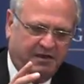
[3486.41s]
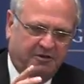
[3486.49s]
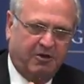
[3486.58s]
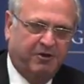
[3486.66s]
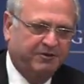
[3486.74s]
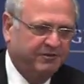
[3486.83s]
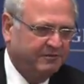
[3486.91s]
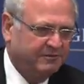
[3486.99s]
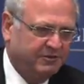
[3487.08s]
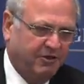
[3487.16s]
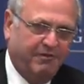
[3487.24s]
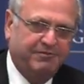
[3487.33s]
cotton,
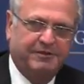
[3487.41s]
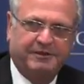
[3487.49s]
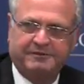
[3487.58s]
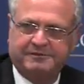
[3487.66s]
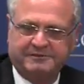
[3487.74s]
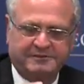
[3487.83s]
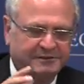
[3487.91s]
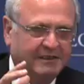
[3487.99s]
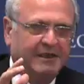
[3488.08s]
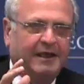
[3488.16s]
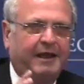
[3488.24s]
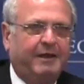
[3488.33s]
coffee,
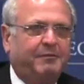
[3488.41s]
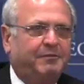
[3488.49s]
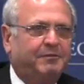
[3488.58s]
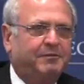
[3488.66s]
and